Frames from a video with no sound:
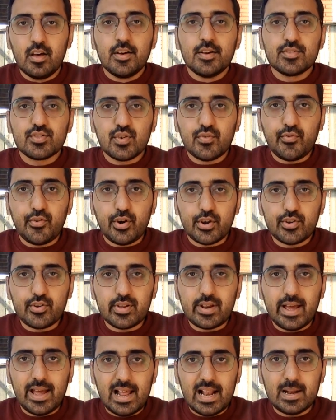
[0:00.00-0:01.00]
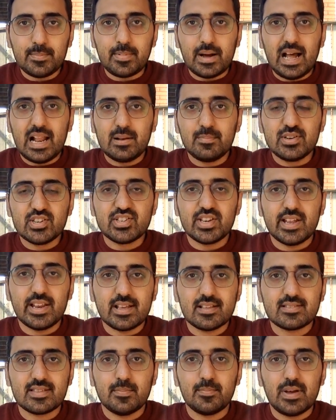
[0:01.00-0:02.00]
So for your help, I'll be
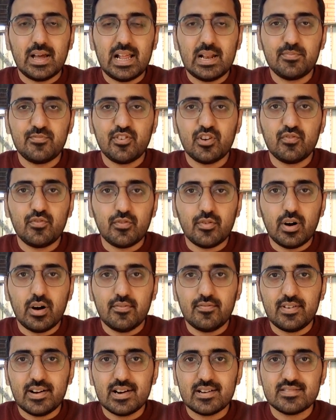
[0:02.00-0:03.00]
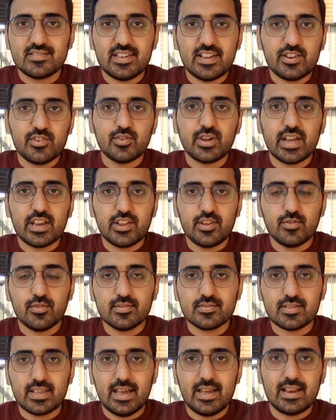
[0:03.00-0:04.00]
sharing some helpful words that you can
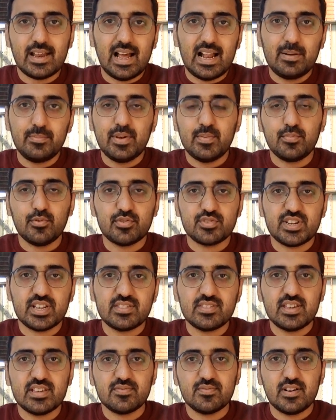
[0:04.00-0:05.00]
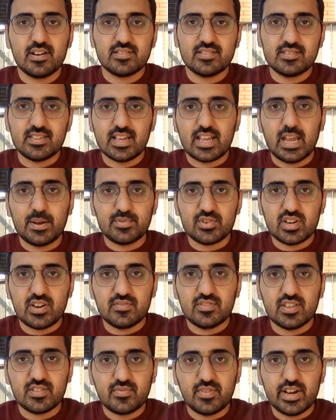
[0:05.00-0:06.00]
use, and I'll be posting these words in the caption of
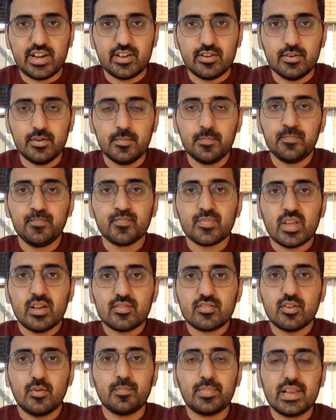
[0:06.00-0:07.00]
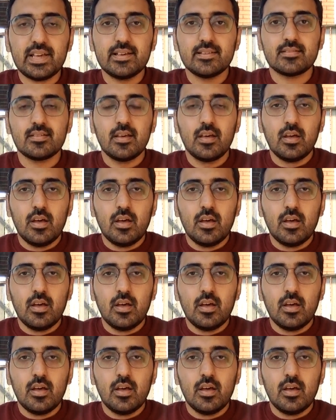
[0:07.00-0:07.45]
this video. So please